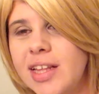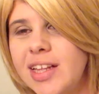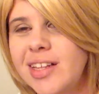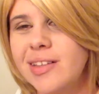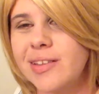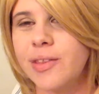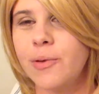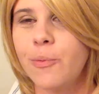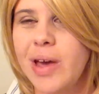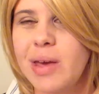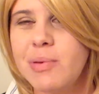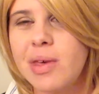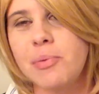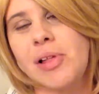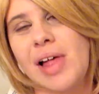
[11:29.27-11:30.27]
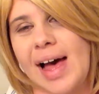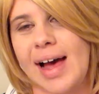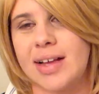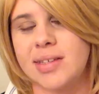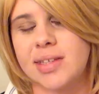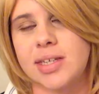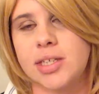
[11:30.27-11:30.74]
the way people
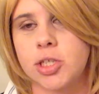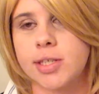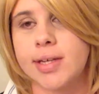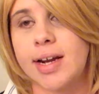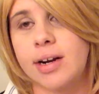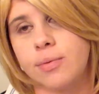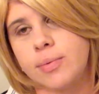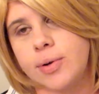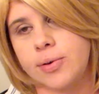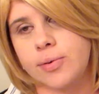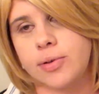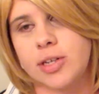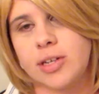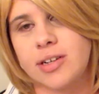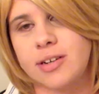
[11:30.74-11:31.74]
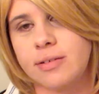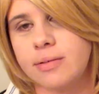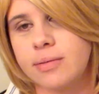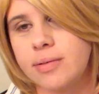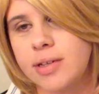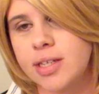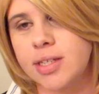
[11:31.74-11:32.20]
ask is just kind of rude, you know,
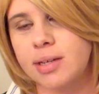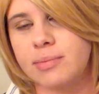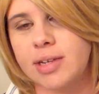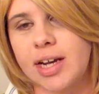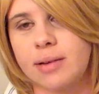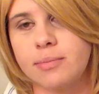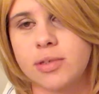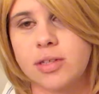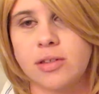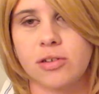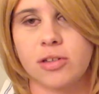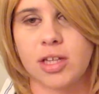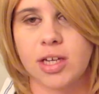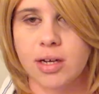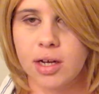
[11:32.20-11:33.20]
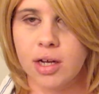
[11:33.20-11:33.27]
sometimes. And they're like,